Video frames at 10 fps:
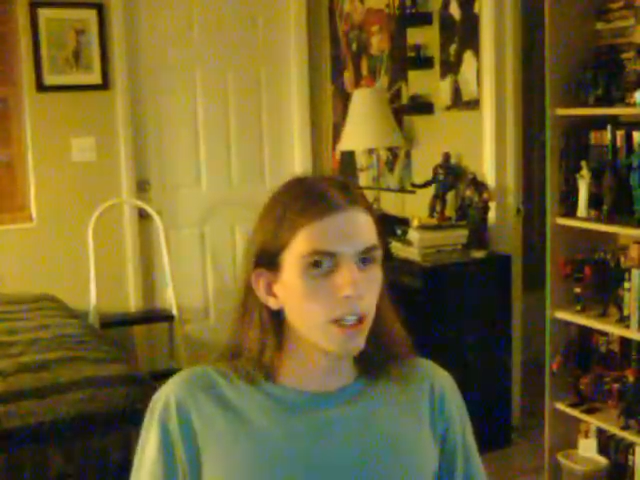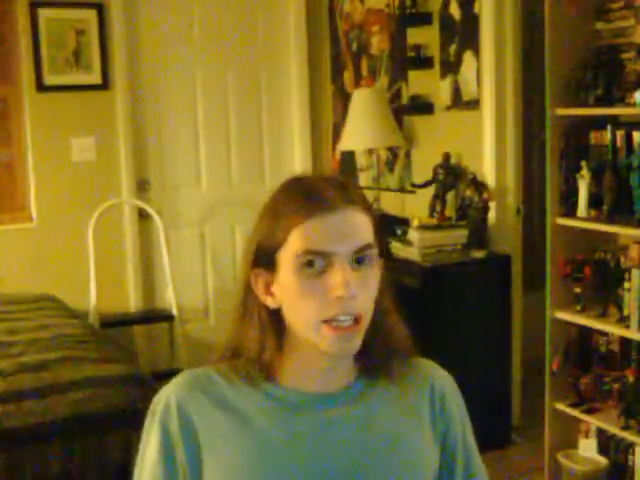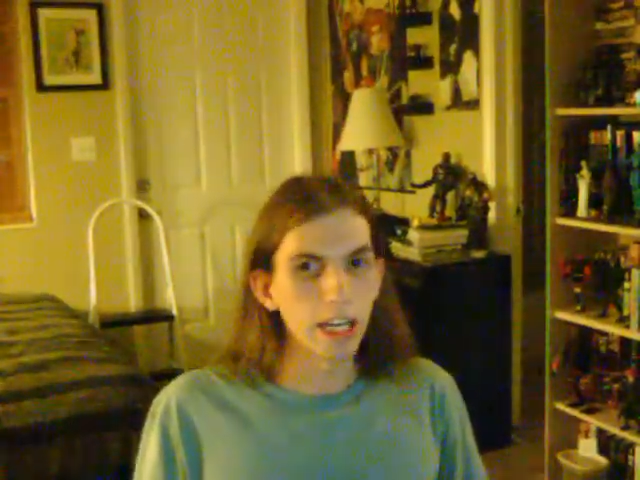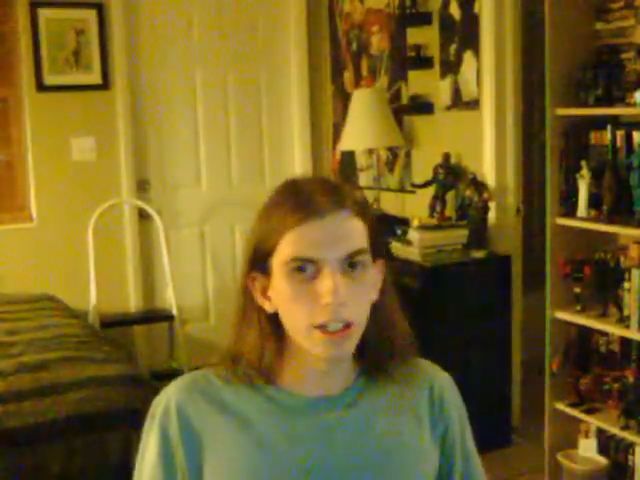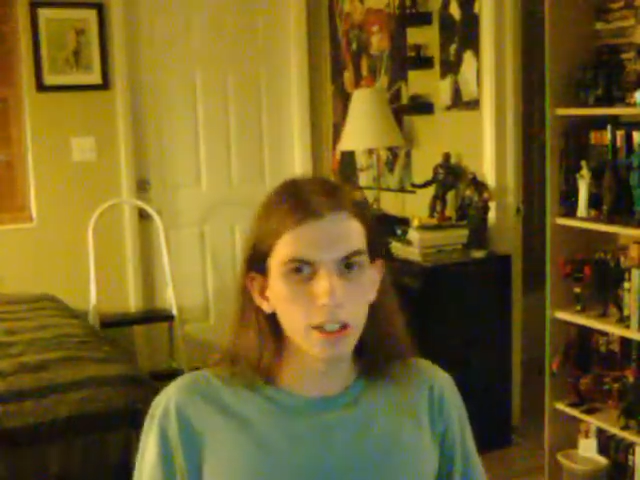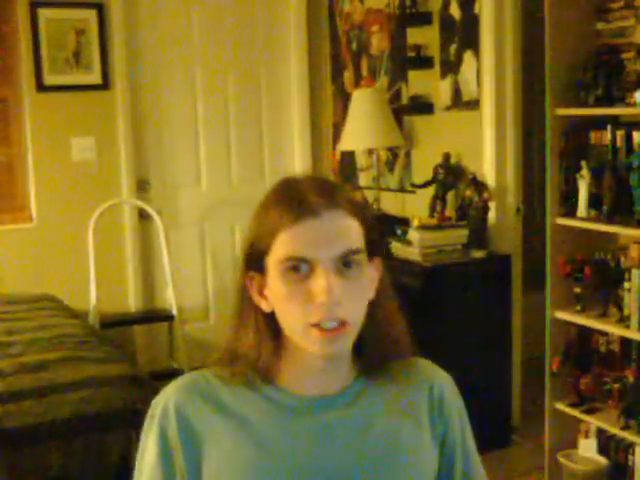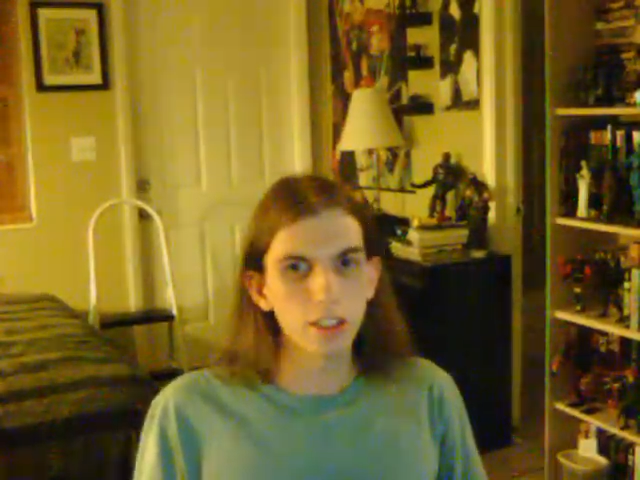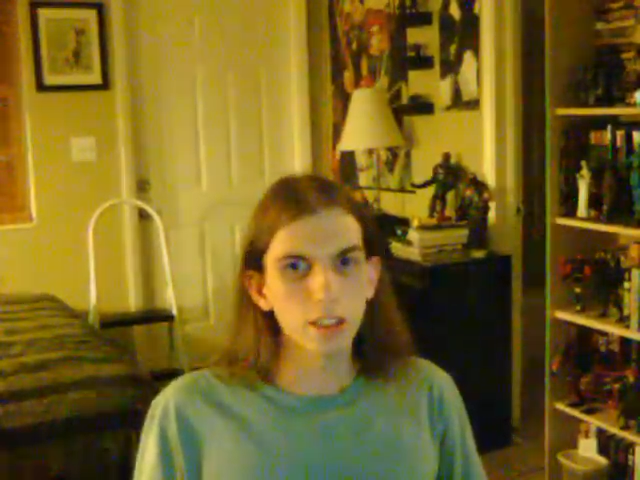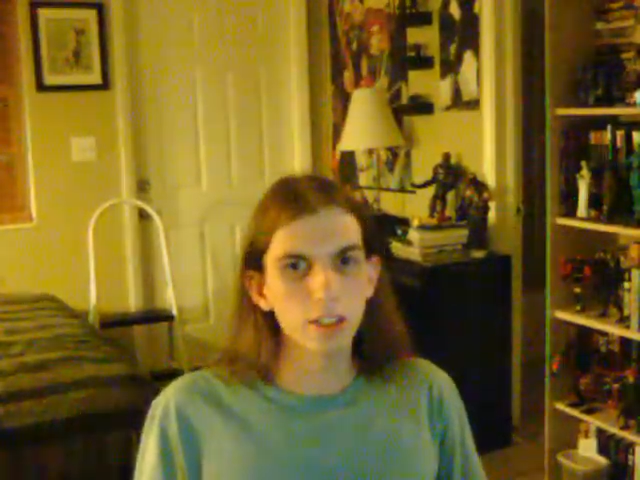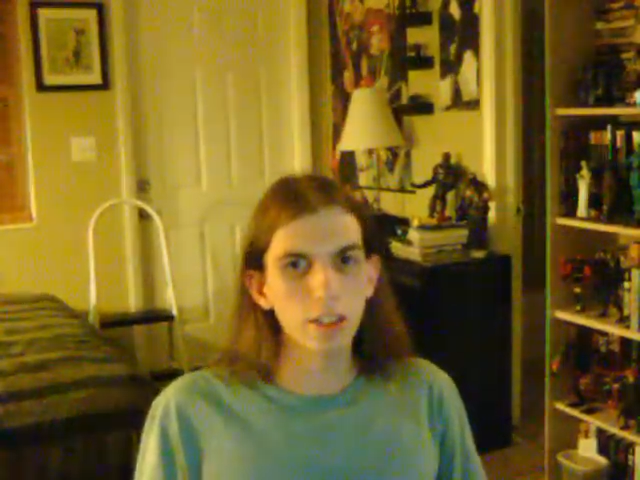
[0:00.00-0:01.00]

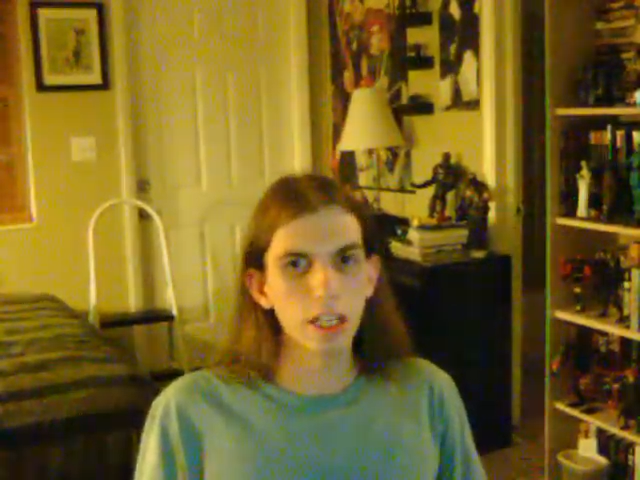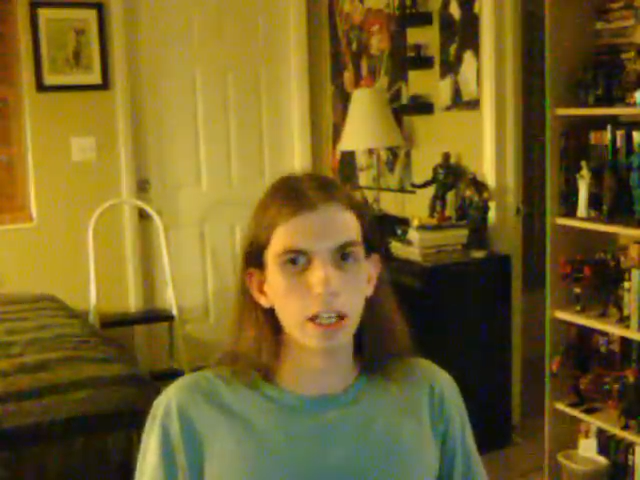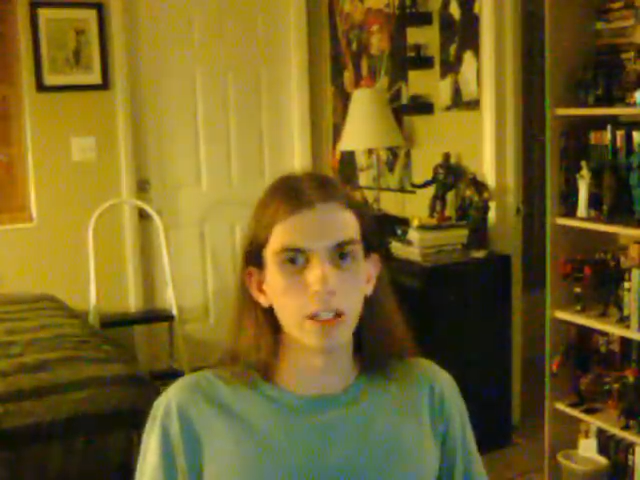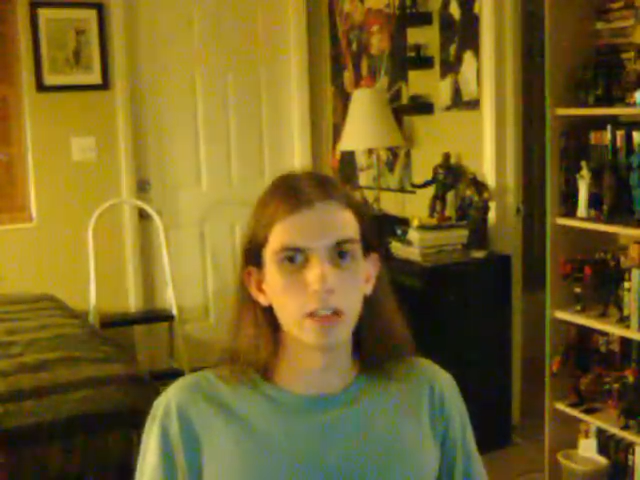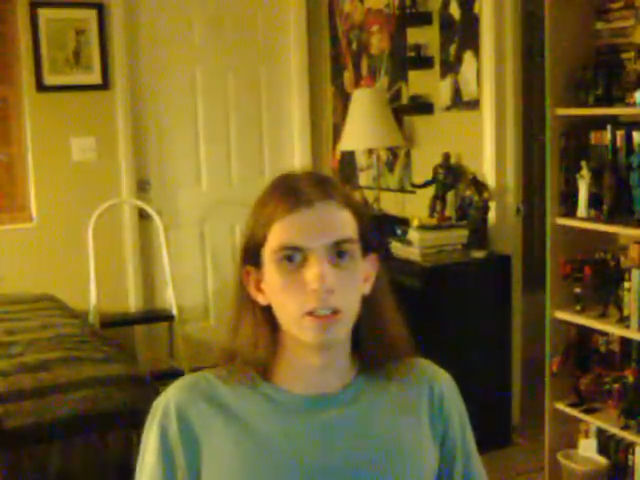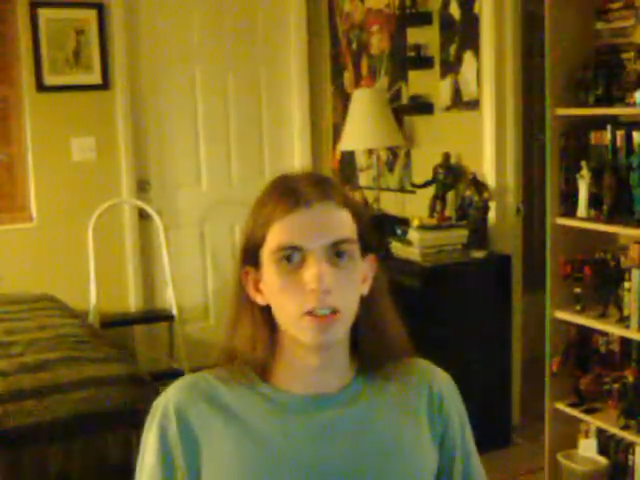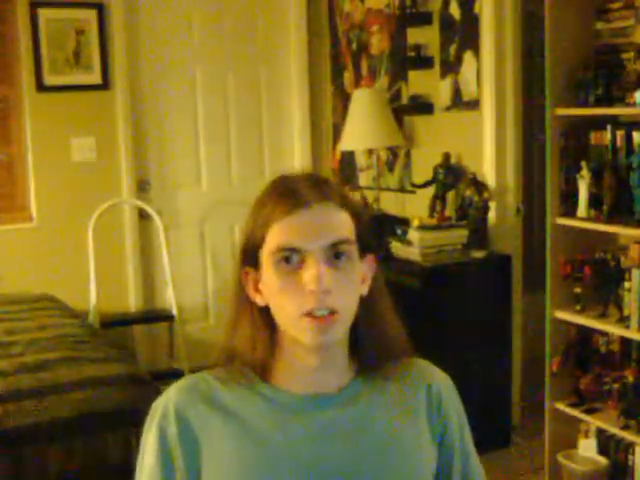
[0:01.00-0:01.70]
characters and